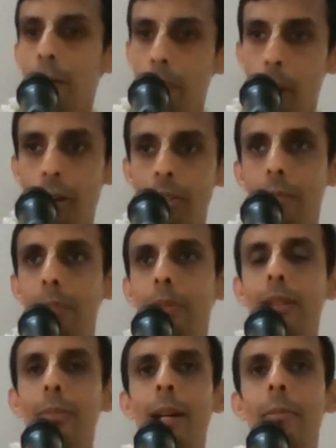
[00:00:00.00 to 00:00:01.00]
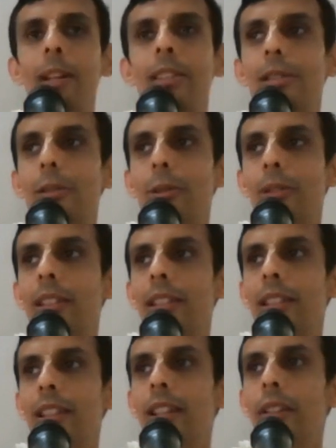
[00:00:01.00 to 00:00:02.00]
are brought up by Mother
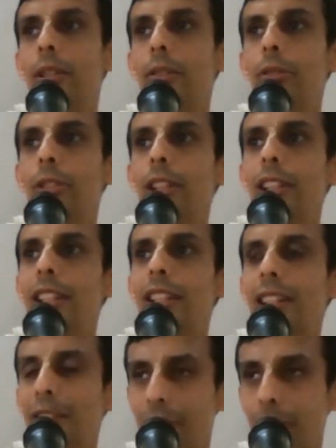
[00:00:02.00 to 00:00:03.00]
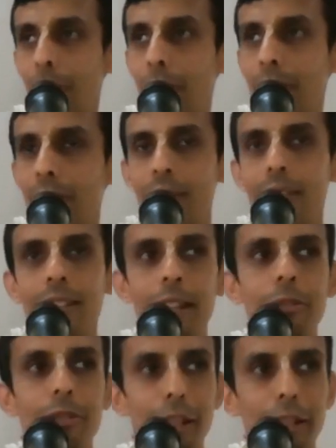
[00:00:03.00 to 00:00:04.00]
Kunti with fully Krishna conscious
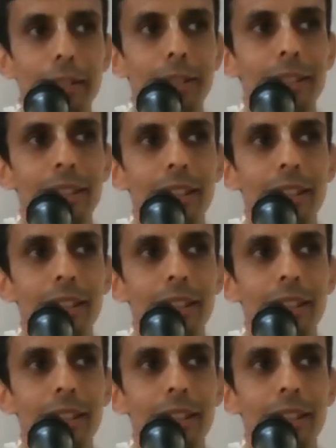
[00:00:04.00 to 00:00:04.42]
lifestyle.